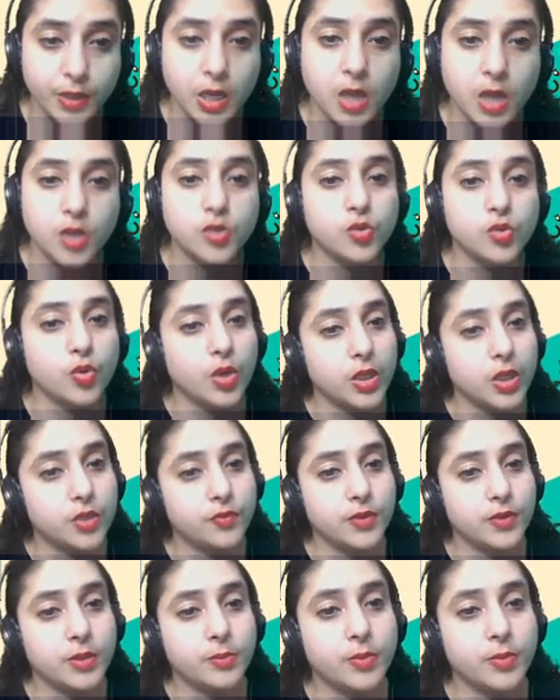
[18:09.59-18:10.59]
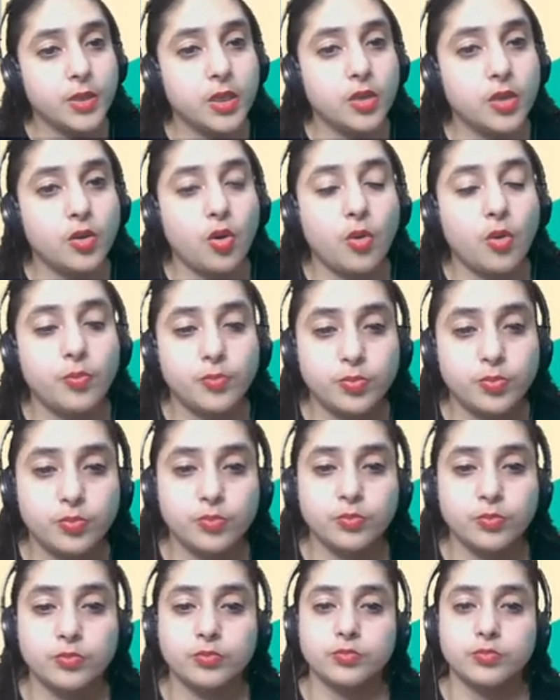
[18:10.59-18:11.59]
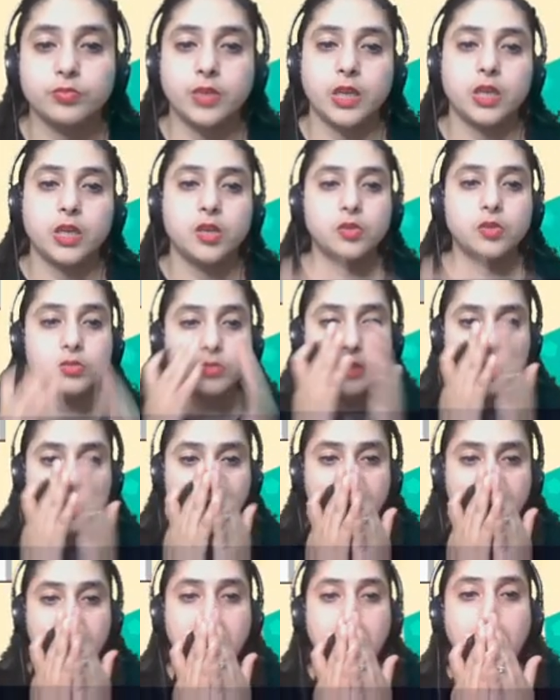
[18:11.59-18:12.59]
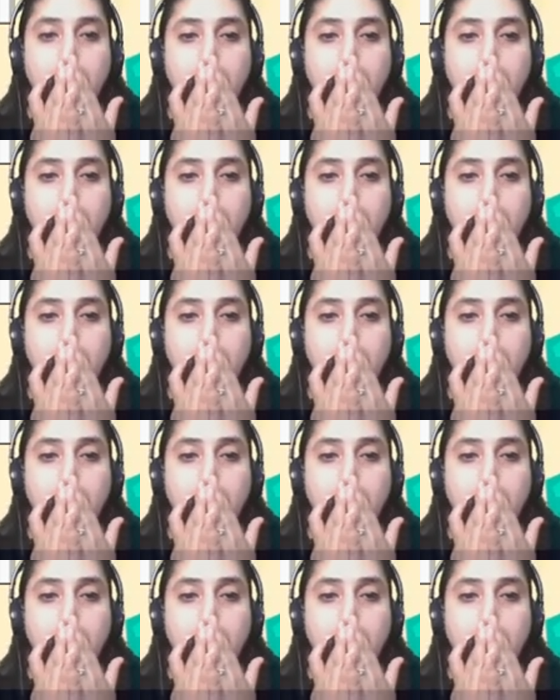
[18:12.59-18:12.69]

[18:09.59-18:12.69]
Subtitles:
So it will be acute angle.